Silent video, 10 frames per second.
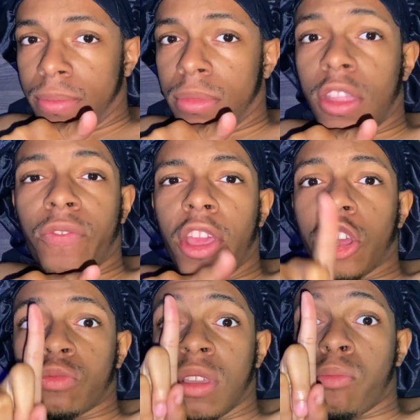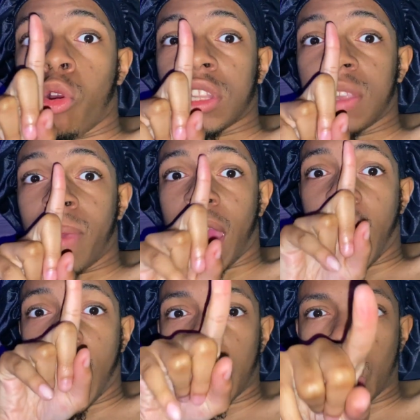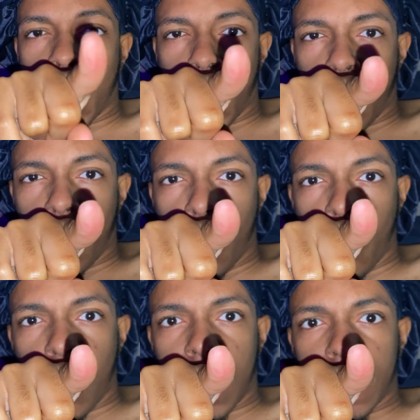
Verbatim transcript: The finger's being pointed back at you.